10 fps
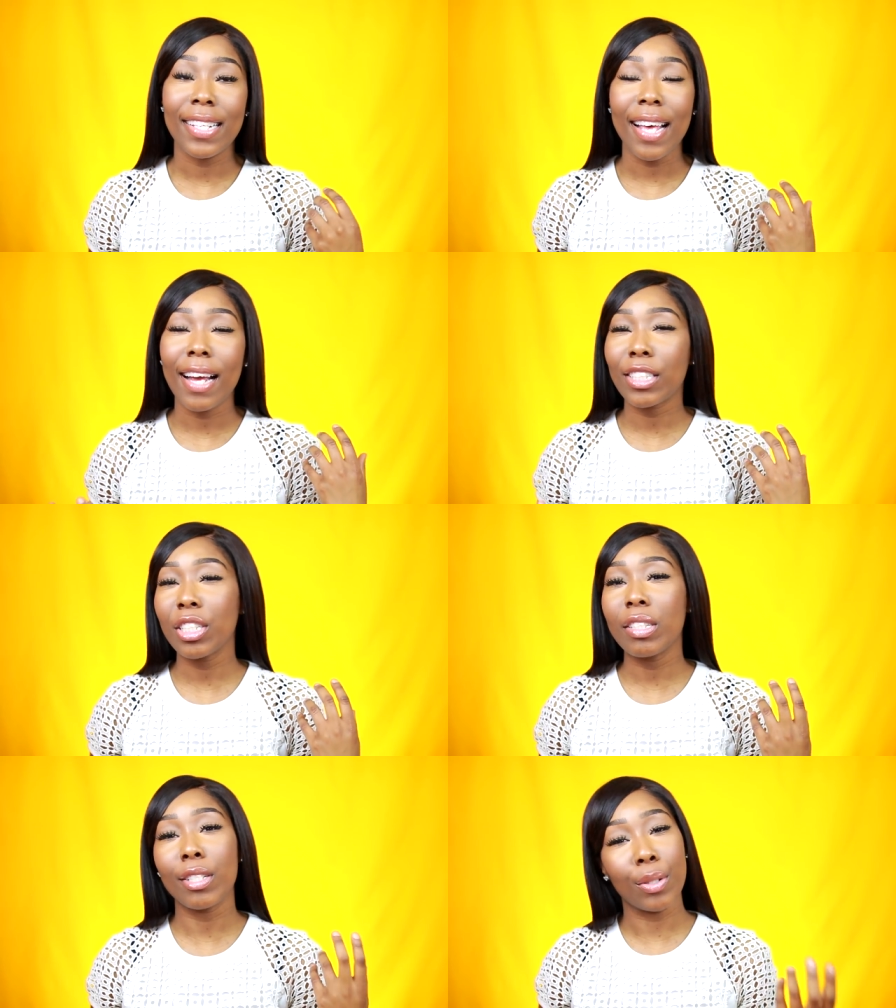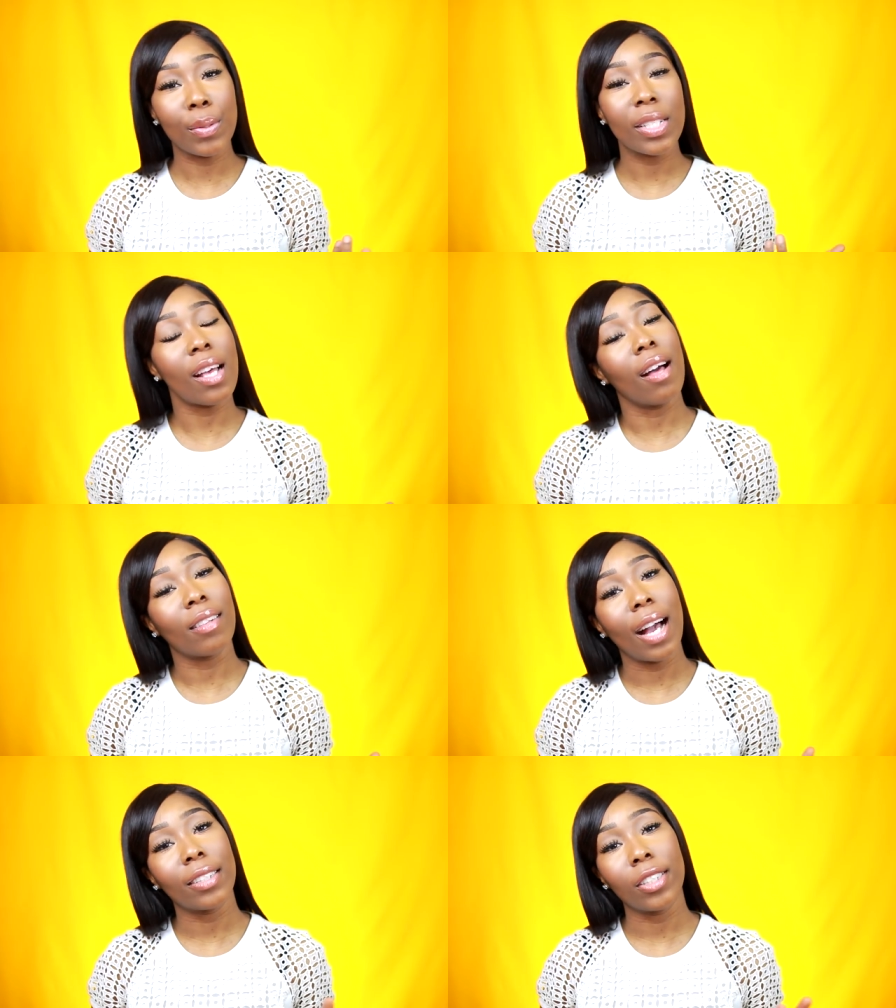it's actually used a
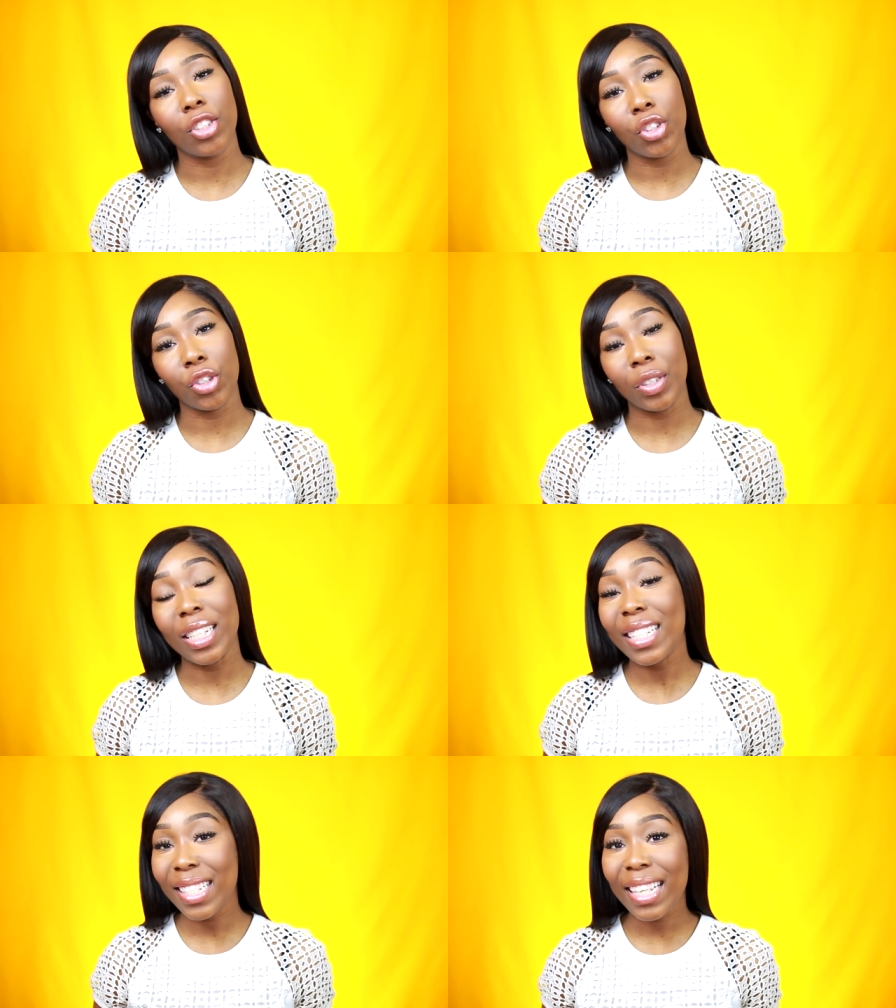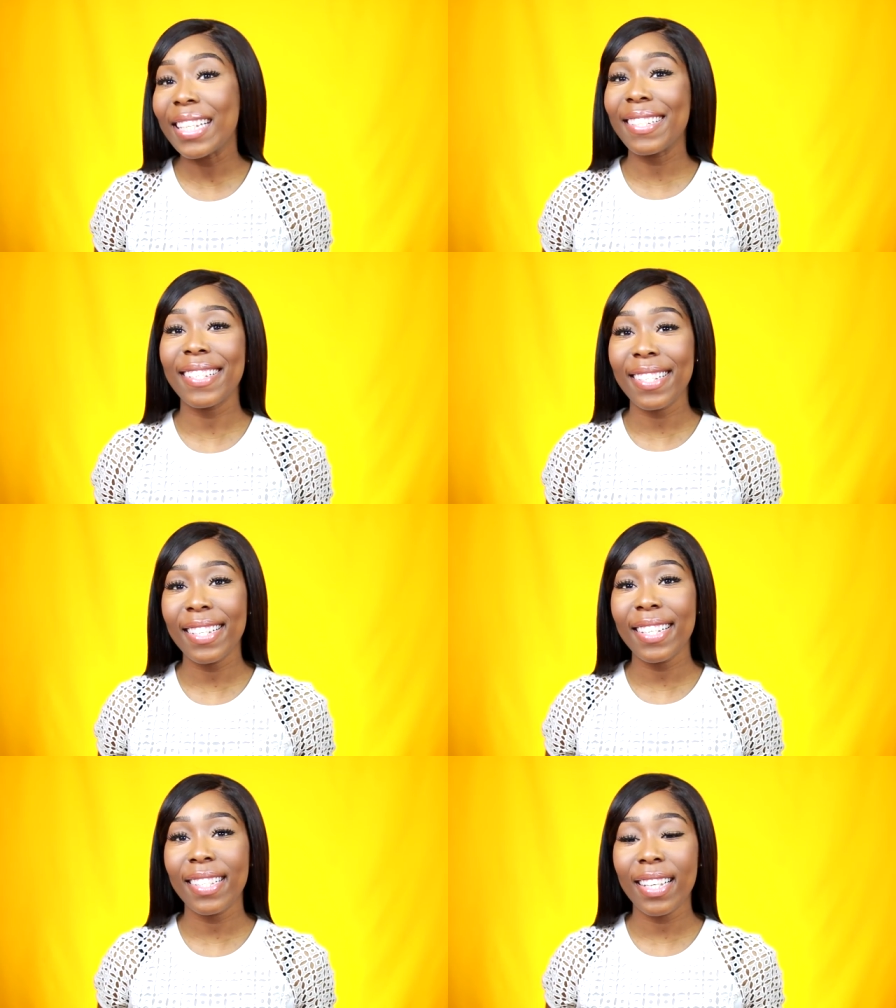lot to treat skin diseases.